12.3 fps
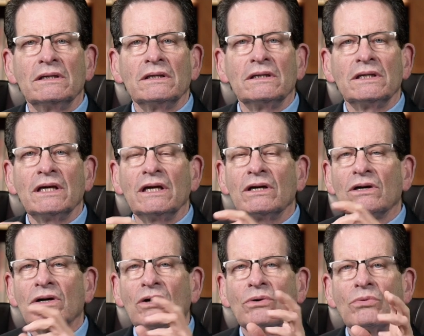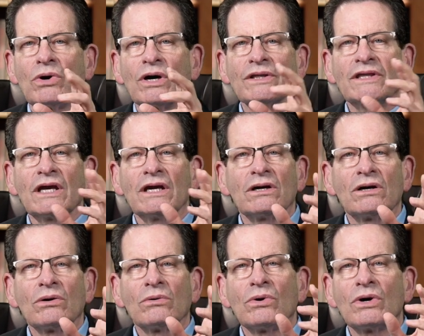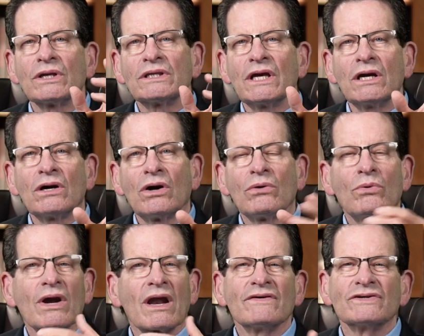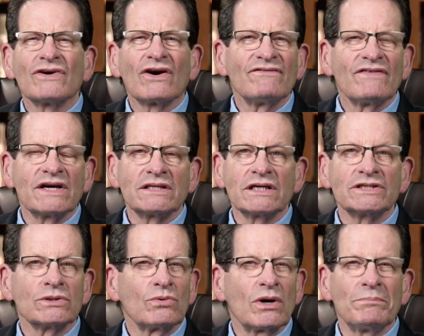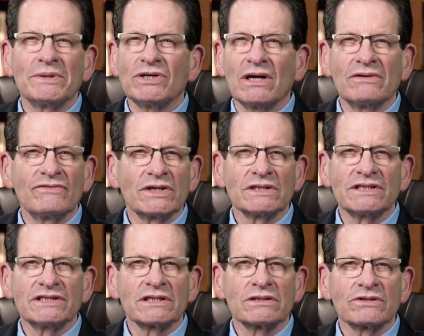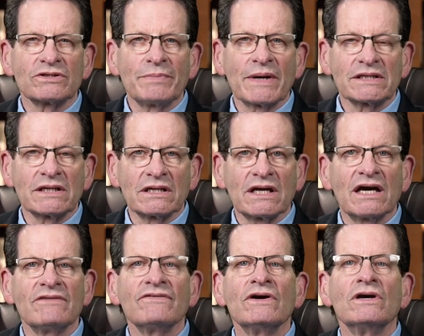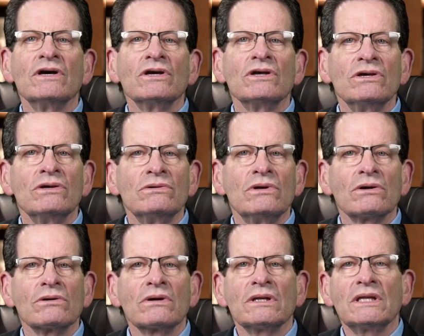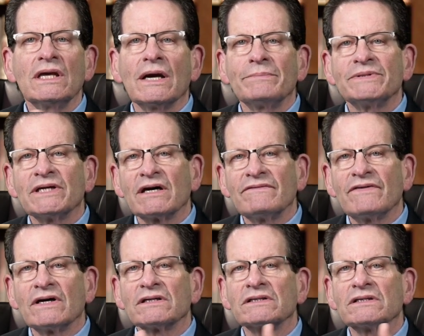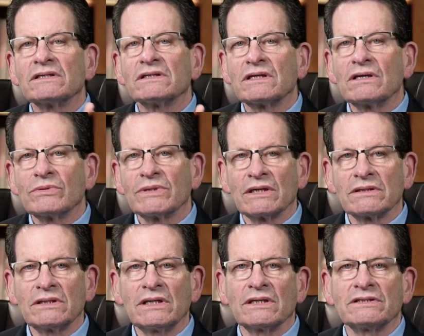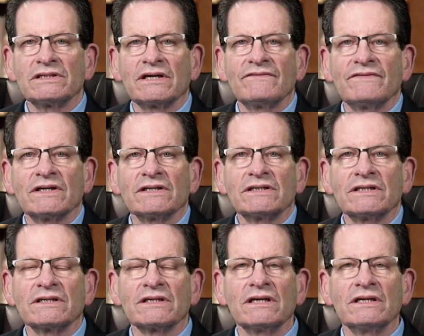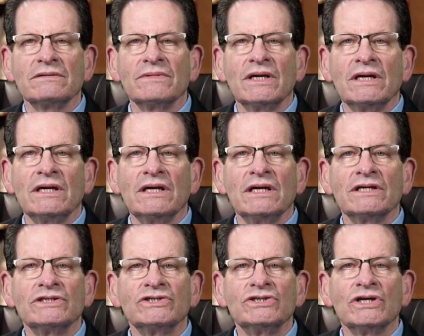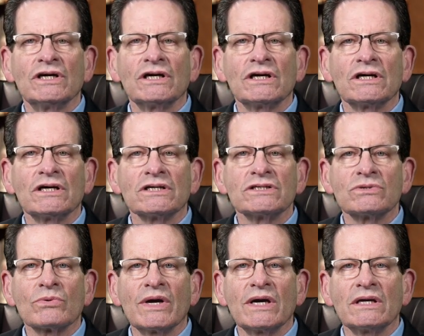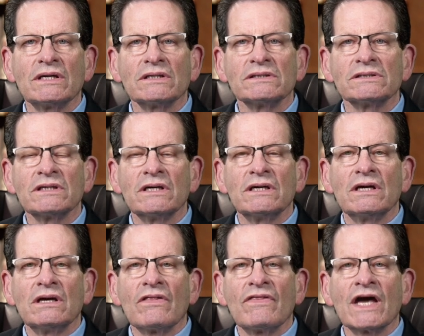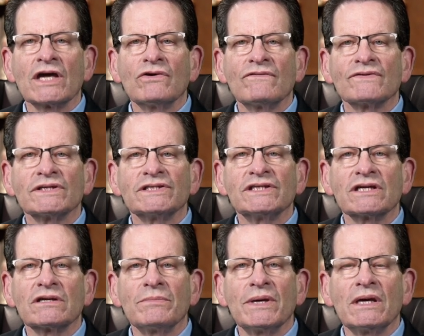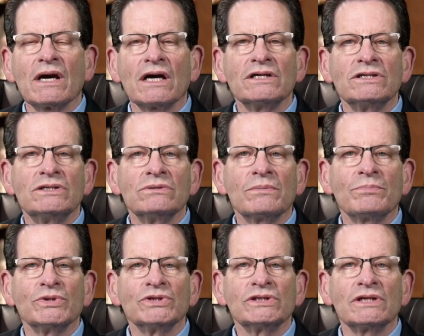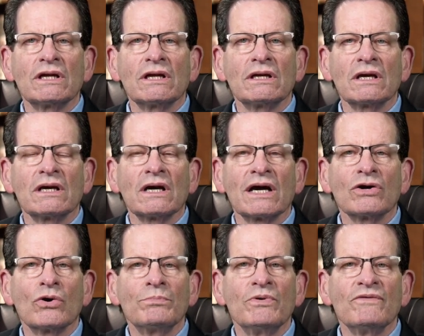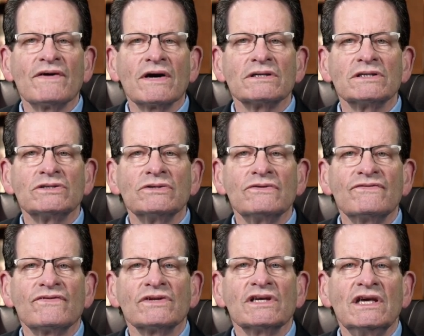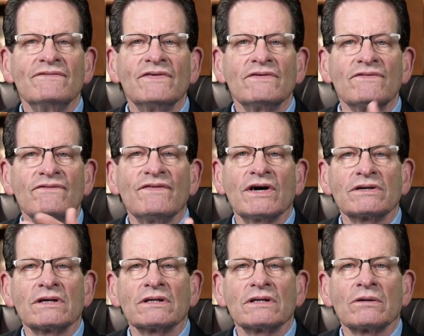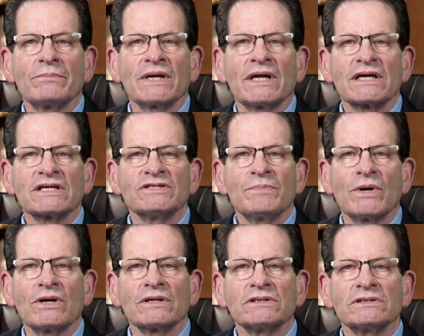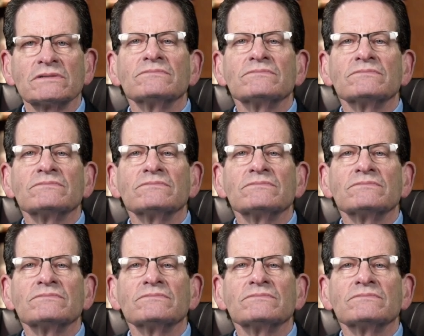They all want, and those are all fine things to want, but they're unrealistic to expect in life. You don't get the upside volatility without the downside volatility. It's just the way it is. Thank you for listening to me. I do appreciate it. I hope you found this useful, even if you found it a little bit like asparagus.